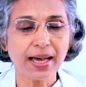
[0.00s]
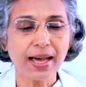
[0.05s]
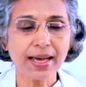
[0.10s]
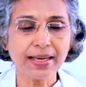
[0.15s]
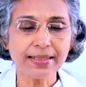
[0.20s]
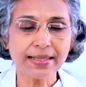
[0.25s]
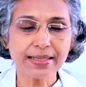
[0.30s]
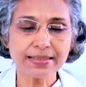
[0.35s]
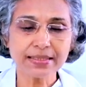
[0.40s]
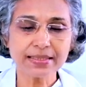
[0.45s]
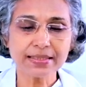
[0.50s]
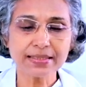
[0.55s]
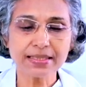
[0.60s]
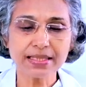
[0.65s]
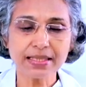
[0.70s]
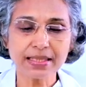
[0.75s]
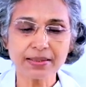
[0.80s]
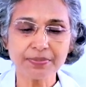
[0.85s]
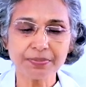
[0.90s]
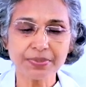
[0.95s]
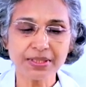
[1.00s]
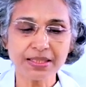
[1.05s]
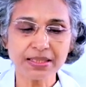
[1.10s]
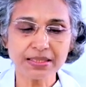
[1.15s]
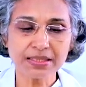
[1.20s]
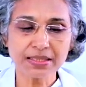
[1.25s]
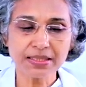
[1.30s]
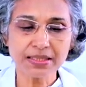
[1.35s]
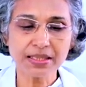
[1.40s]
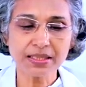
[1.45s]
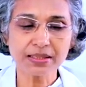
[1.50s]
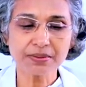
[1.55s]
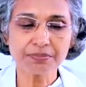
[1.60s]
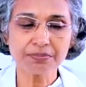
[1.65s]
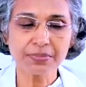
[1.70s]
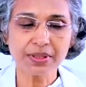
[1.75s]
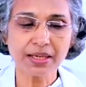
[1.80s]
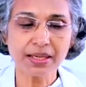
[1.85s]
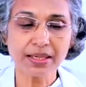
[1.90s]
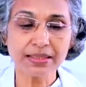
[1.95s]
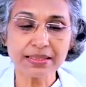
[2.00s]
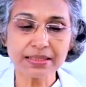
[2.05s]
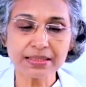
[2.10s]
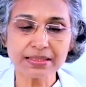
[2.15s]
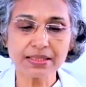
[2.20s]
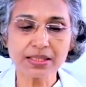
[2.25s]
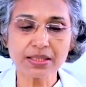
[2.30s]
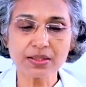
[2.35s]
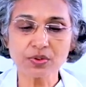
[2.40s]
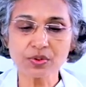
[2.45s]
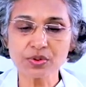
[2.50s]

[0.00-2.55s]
and HSCRP and ESR